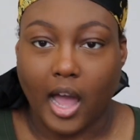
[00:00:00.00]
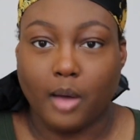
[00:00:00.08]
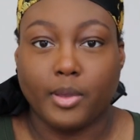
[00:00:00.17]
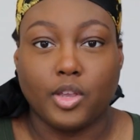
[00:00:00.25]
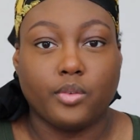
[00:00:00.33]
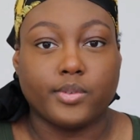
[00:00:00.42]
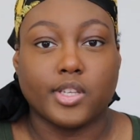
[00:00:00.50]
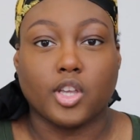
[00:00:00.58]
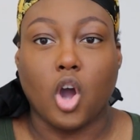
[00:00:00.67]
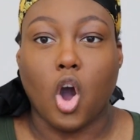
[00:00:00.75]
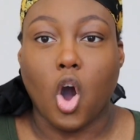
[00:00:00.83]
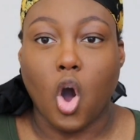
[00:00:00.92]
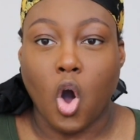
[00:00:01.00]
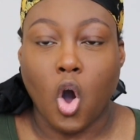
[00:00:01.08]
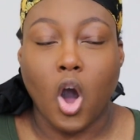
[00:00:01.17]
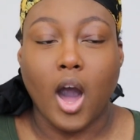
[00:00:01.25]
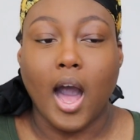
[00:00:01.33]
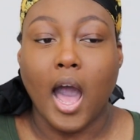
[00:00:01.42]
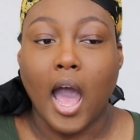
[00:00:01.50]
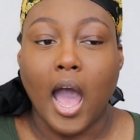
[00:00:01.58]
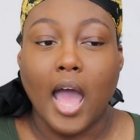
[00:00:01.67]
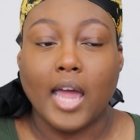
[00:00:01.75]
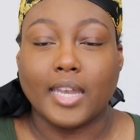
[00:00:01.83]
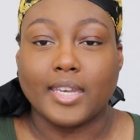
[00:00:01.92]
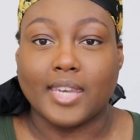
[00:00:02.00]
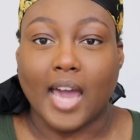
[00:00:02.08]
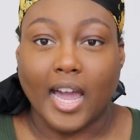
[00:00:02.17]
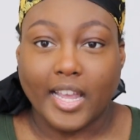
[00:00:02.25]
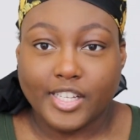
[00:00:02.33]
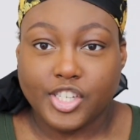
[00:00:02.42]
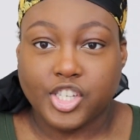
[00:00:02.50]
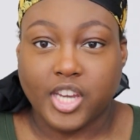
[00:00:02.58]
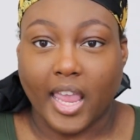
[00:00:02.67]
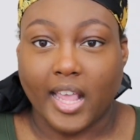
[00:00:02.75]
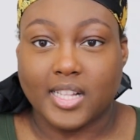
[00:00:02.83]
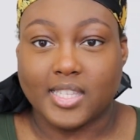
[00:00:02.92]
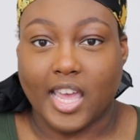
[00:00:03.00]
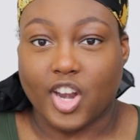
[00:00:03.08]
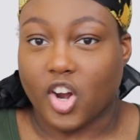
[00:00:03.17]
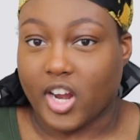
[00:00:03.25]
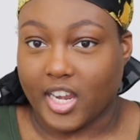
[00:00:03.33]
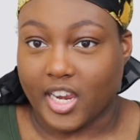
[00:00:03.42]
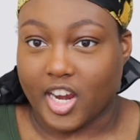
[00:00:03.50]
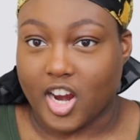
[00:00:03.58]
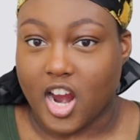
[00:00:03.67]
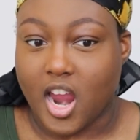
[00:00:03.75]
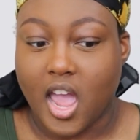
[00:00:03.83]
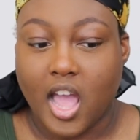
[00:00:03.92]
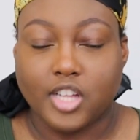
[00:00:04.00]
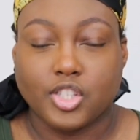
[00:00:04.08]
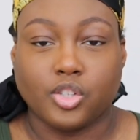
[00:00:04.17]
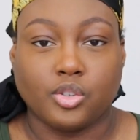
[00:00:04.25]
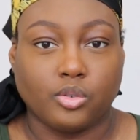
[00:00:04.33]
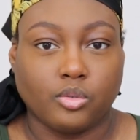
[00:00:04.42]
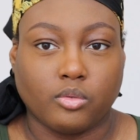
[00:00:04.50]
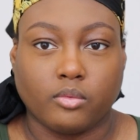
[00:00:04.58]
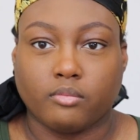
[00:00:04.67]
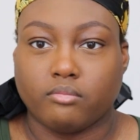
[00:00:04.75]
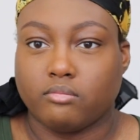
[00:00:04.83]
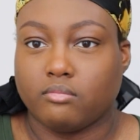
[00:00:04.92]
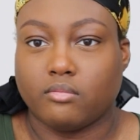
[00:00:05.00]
I'll be using all 9 shades that are in here to